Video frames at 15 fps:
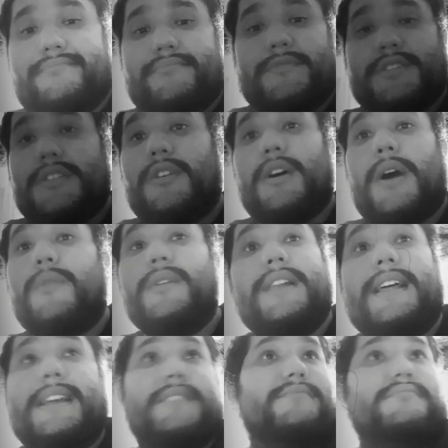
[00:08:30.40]
So I would
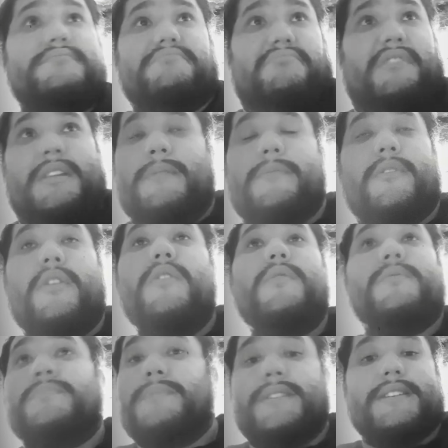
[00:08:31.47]
let it
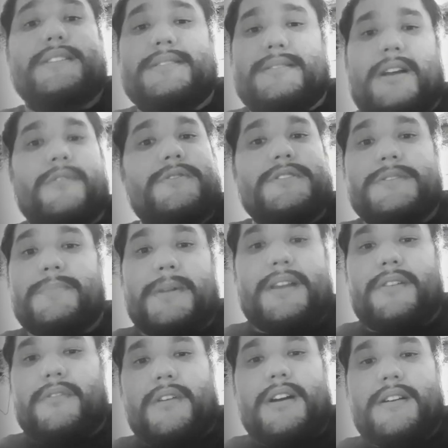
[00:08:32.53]
go because I was just
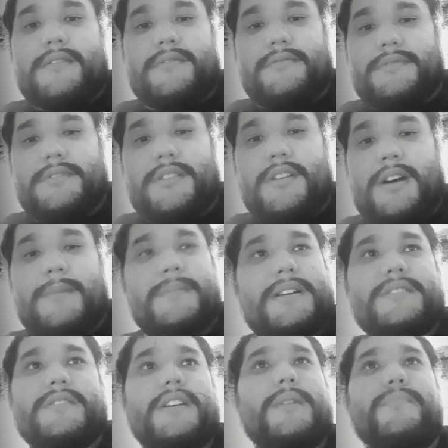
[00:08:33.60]
playing around. I'm
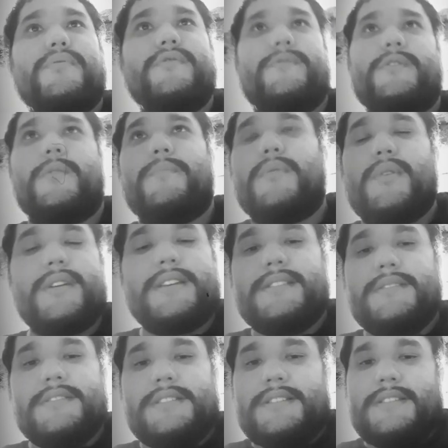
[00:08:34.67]
not trying to prove no point
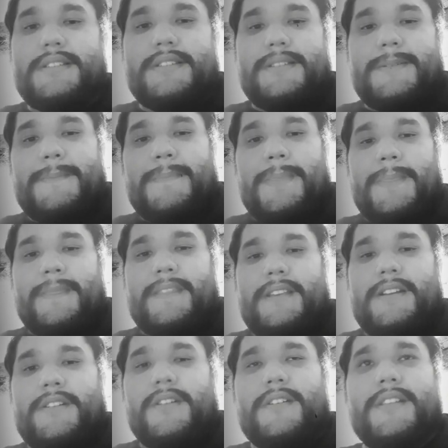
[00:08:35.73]

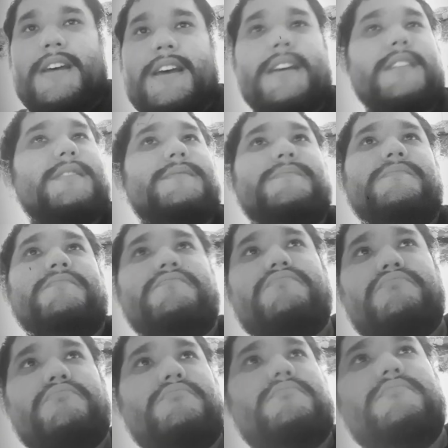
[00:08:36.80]
and all that.
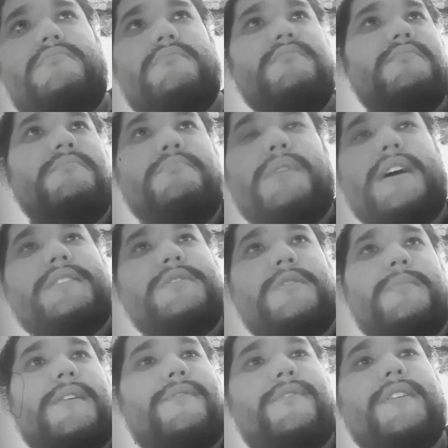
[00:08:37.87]
But I told
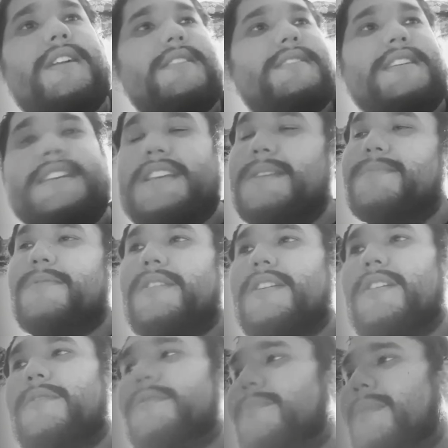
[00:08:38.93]
my friend, I said, he keeps running
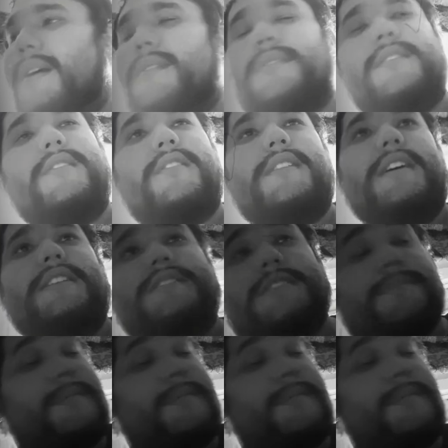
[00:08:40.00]
around his mouth and all that just